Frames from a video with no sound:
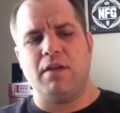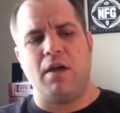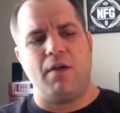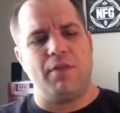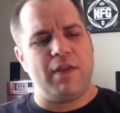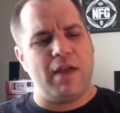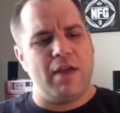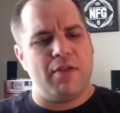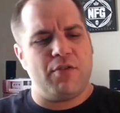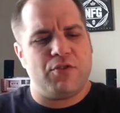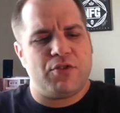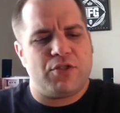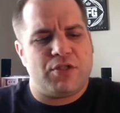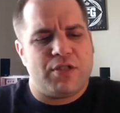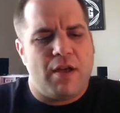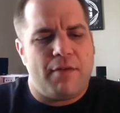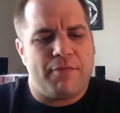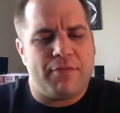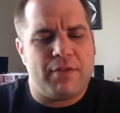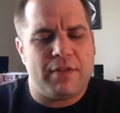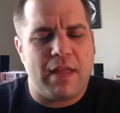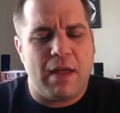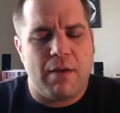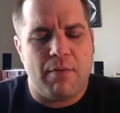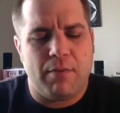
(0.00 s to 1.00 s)
all the other stuff
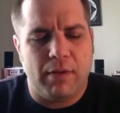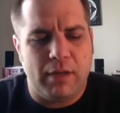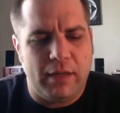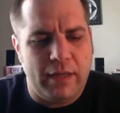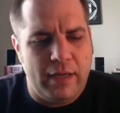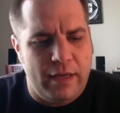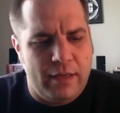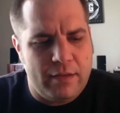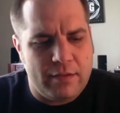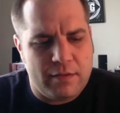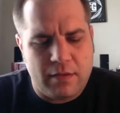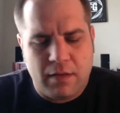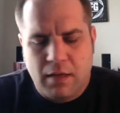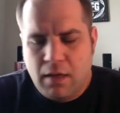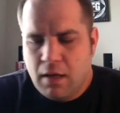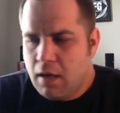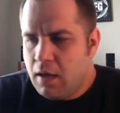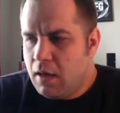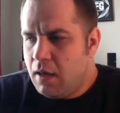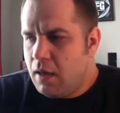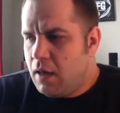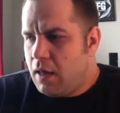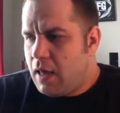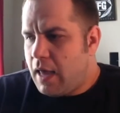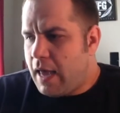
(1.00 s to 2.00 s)
that they
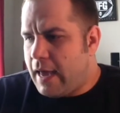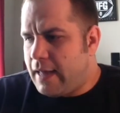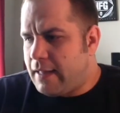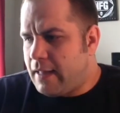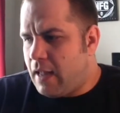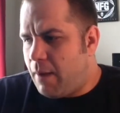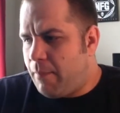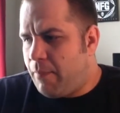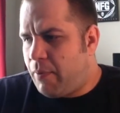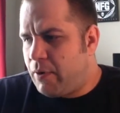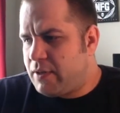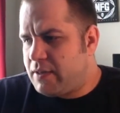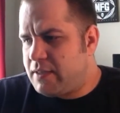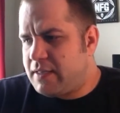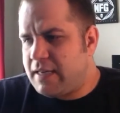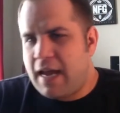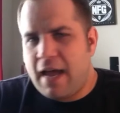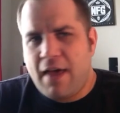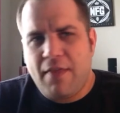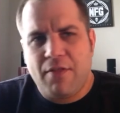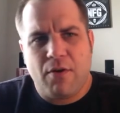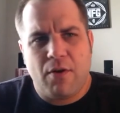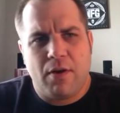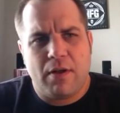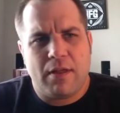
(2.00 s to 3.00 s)
released, and uh, put it
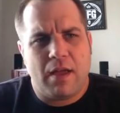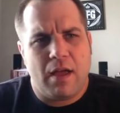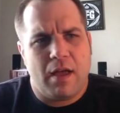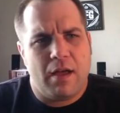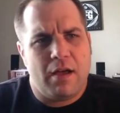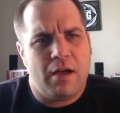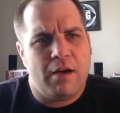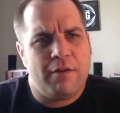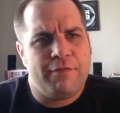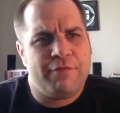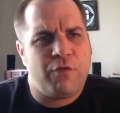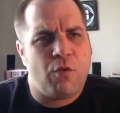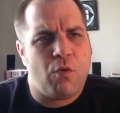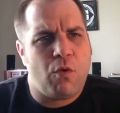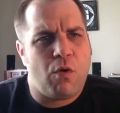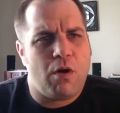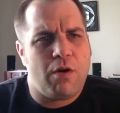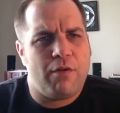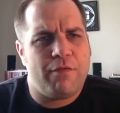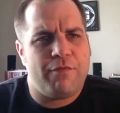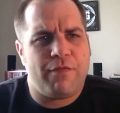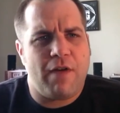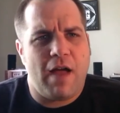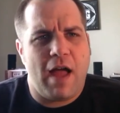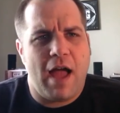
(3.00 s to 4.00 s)
together in a, a four
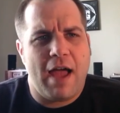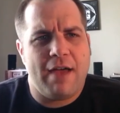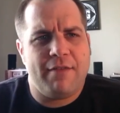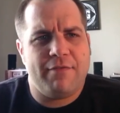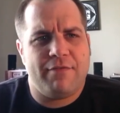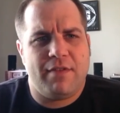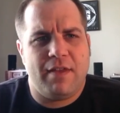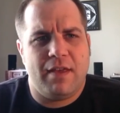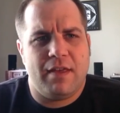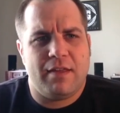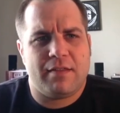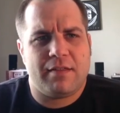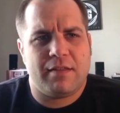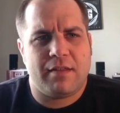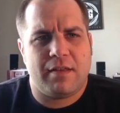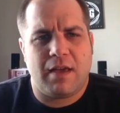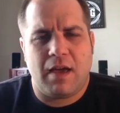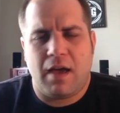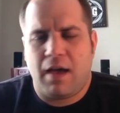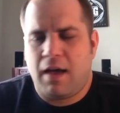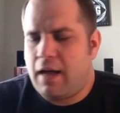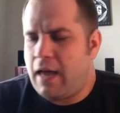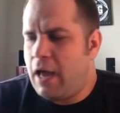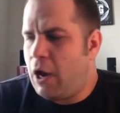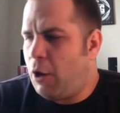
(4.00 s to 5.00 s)
or five disc
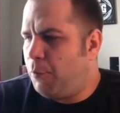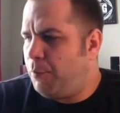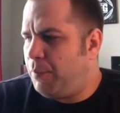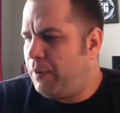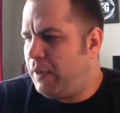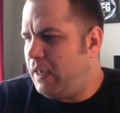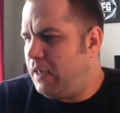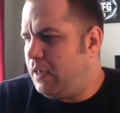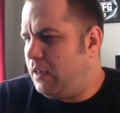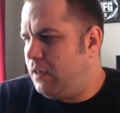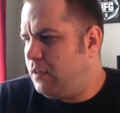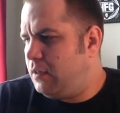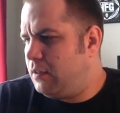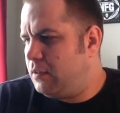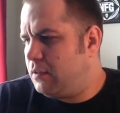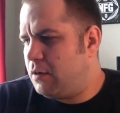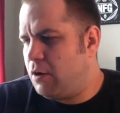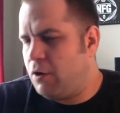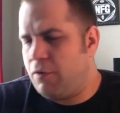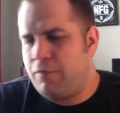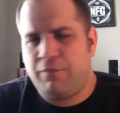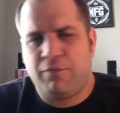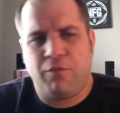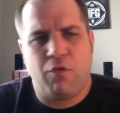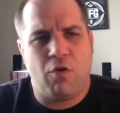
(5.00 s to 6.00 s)
uh, LP
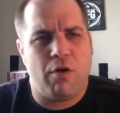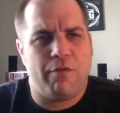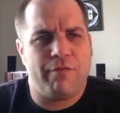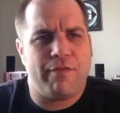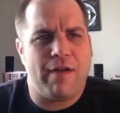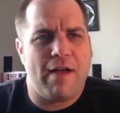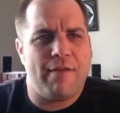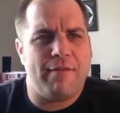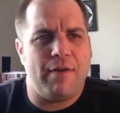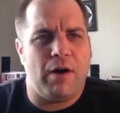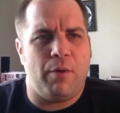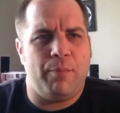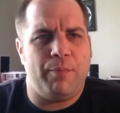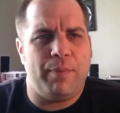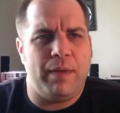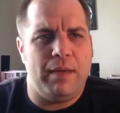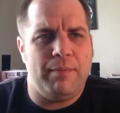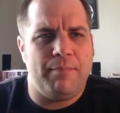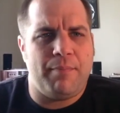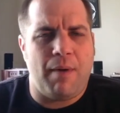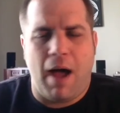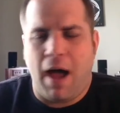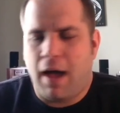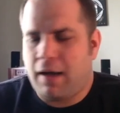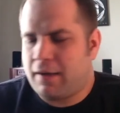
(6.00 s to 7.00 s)
or four or five LP
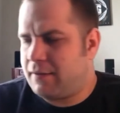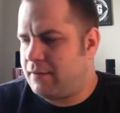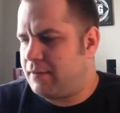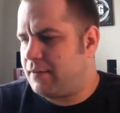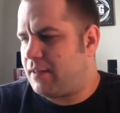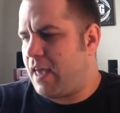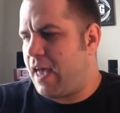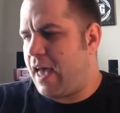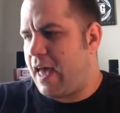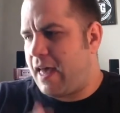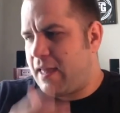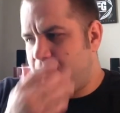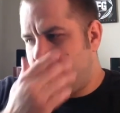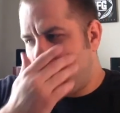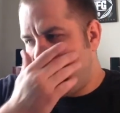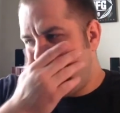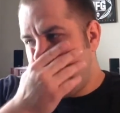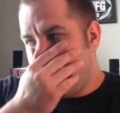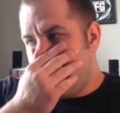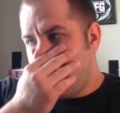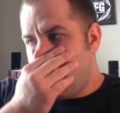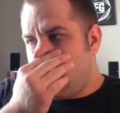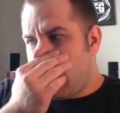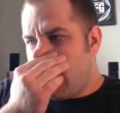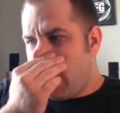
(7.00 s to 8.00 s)
box set,
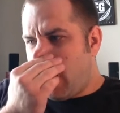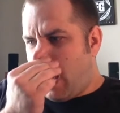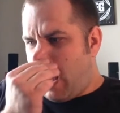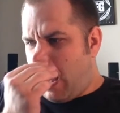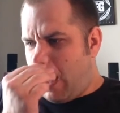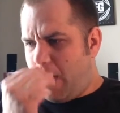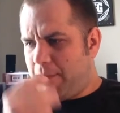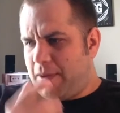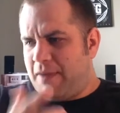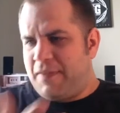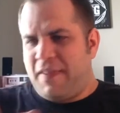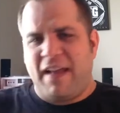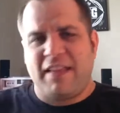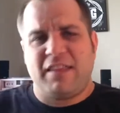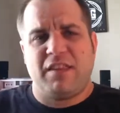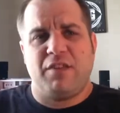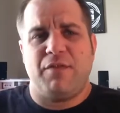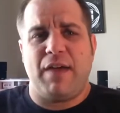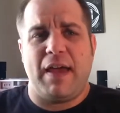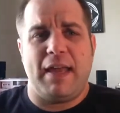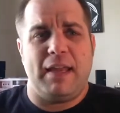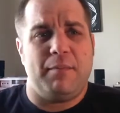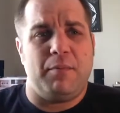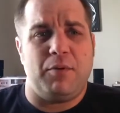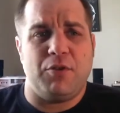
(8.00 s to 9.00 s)
uh, and that's
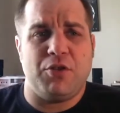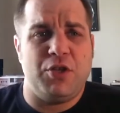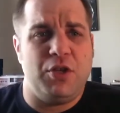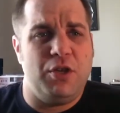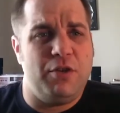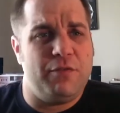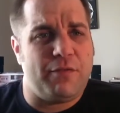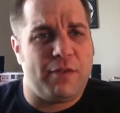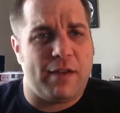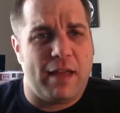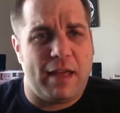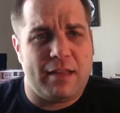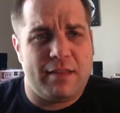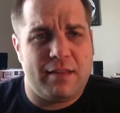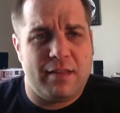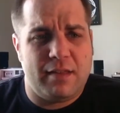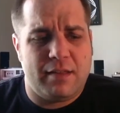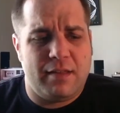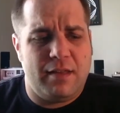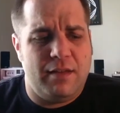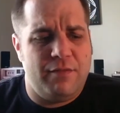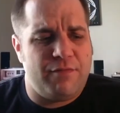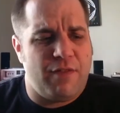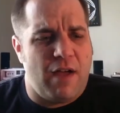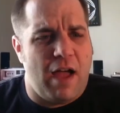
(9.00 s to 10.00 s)
available too for like
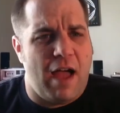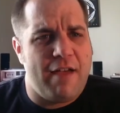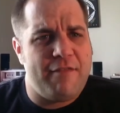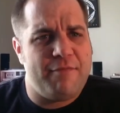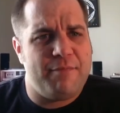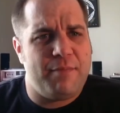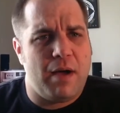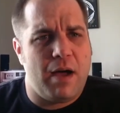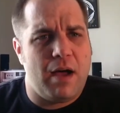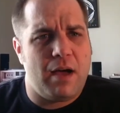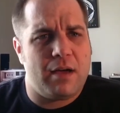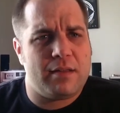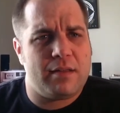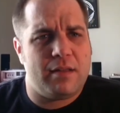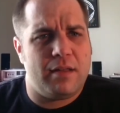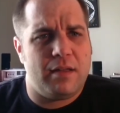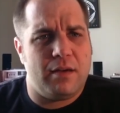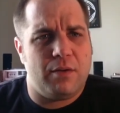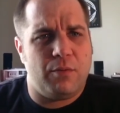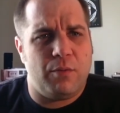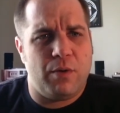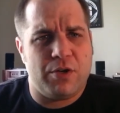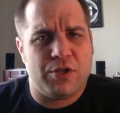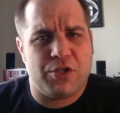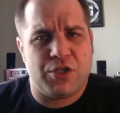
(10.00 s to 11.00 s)
65 bucks,
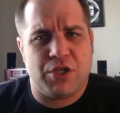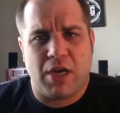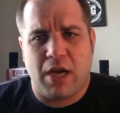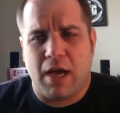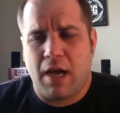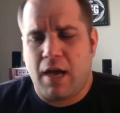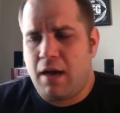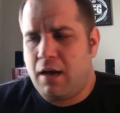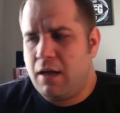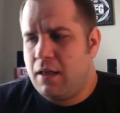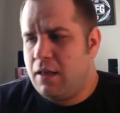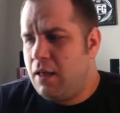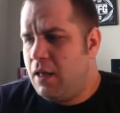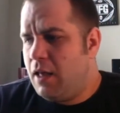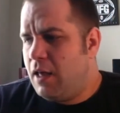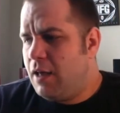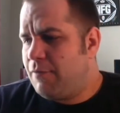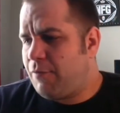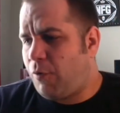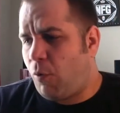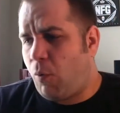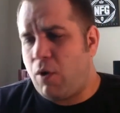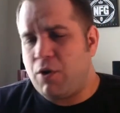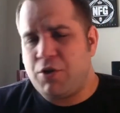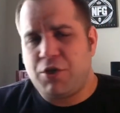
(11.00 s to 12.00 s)
uh, which uh,
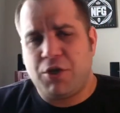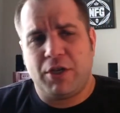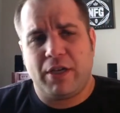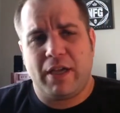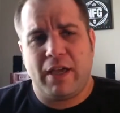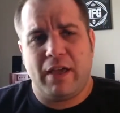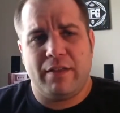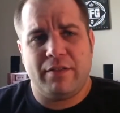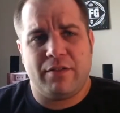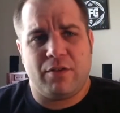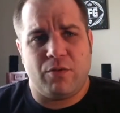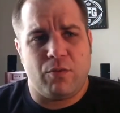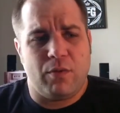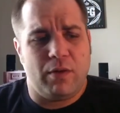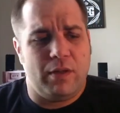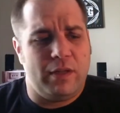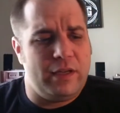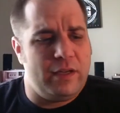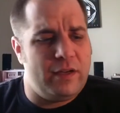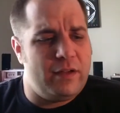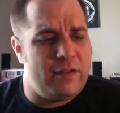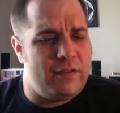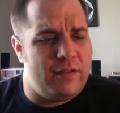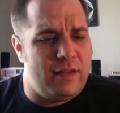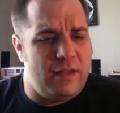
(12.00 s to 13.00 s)
for what you're getting is a really
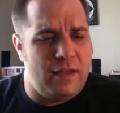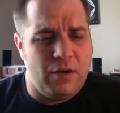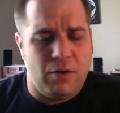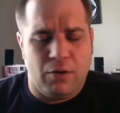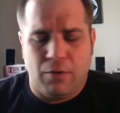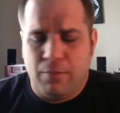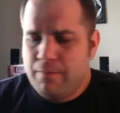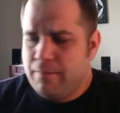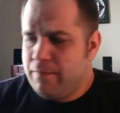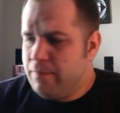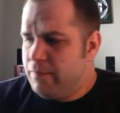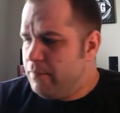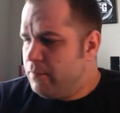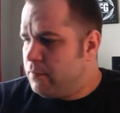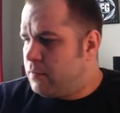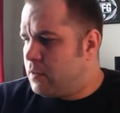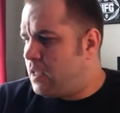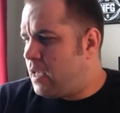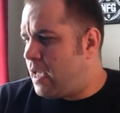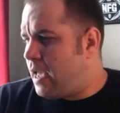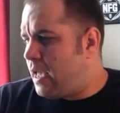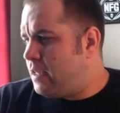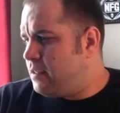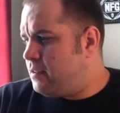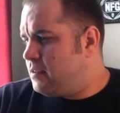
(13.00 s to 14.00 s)
good deal,
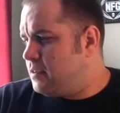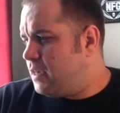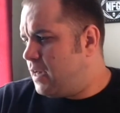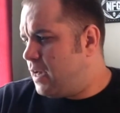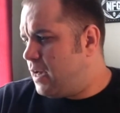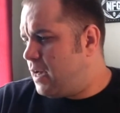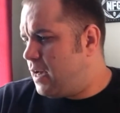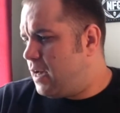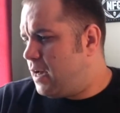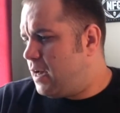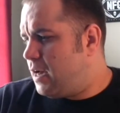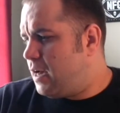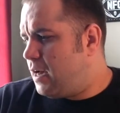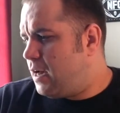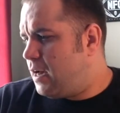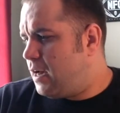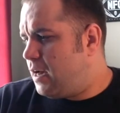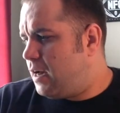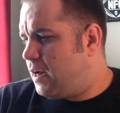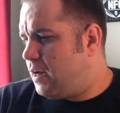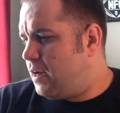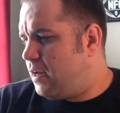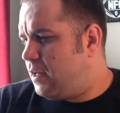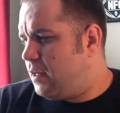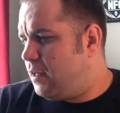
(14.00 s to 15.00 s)
and.
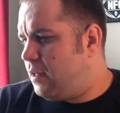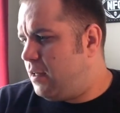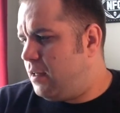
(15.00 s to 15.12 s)
Uh,